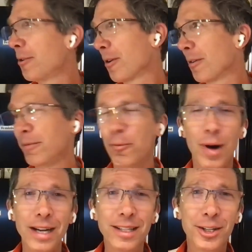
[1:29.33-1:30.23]
or
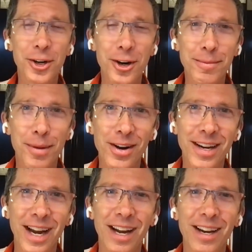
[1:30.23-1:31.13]
why is the dog
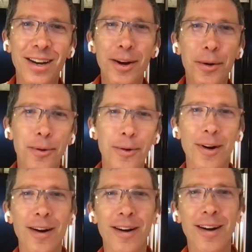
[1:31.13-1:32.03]
barking,
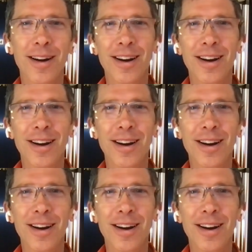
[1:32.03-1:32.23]
or,